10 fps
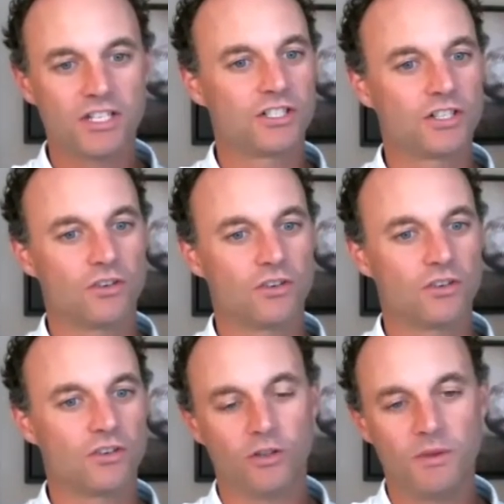that shows
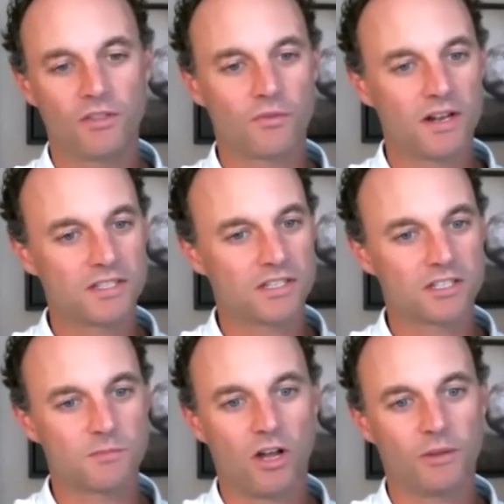the looming threats to
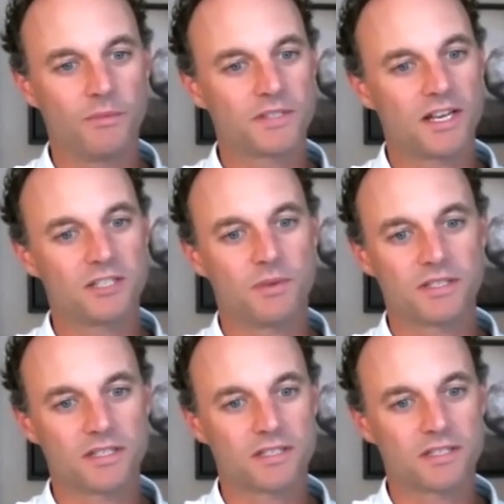small to medium-sized
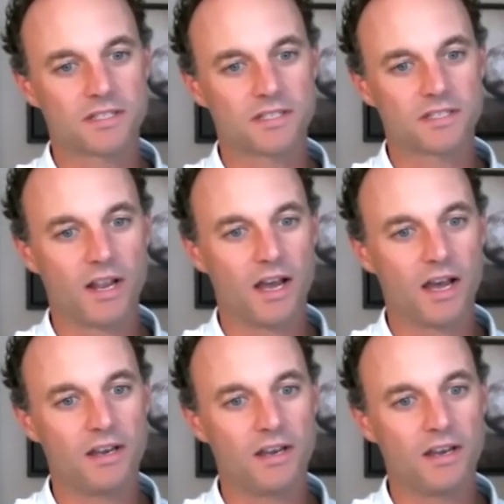businesses going
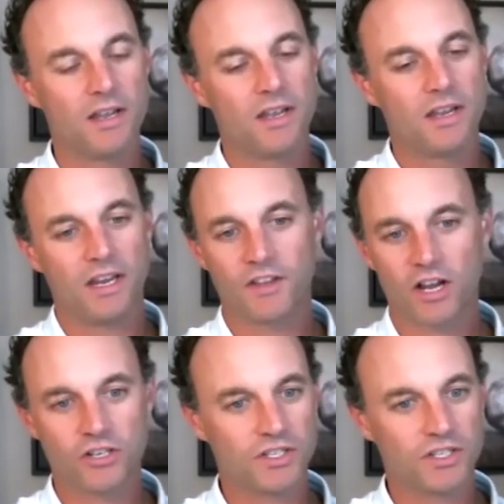on in the
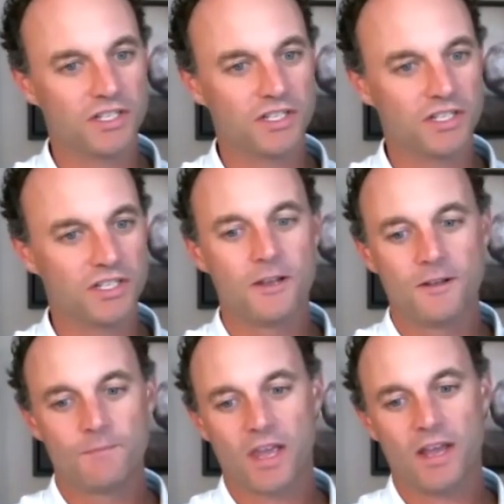country today. And